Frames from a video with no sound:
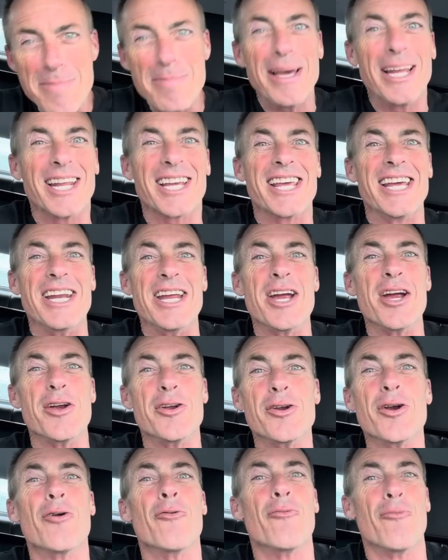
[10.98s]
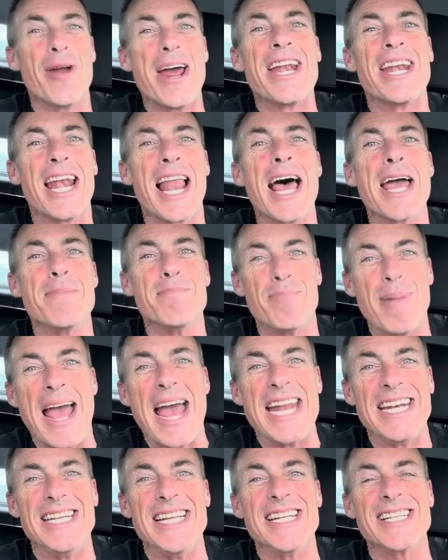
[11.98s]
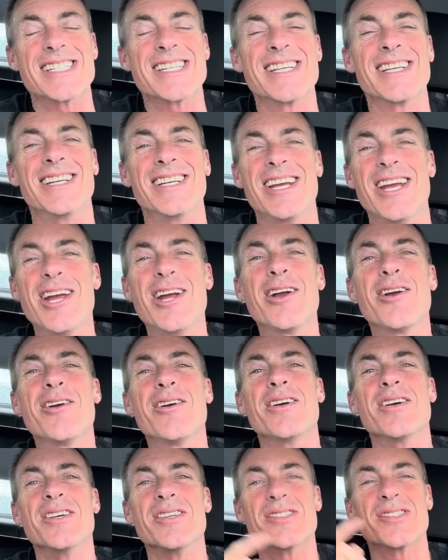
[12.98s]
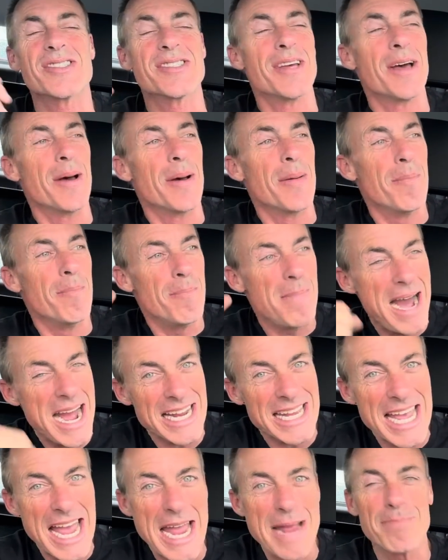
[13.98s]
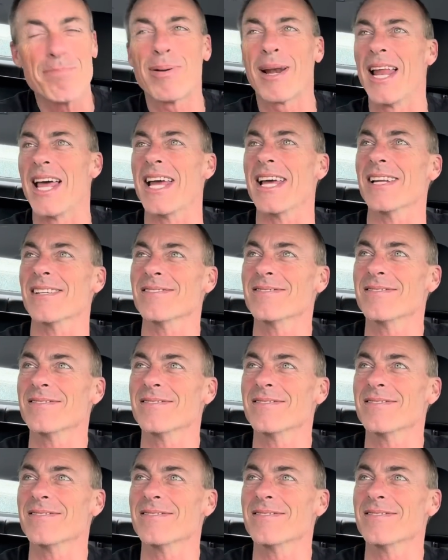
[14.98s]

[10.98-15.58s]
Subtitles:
Milliken here, your red light bandit. Here is my game plan.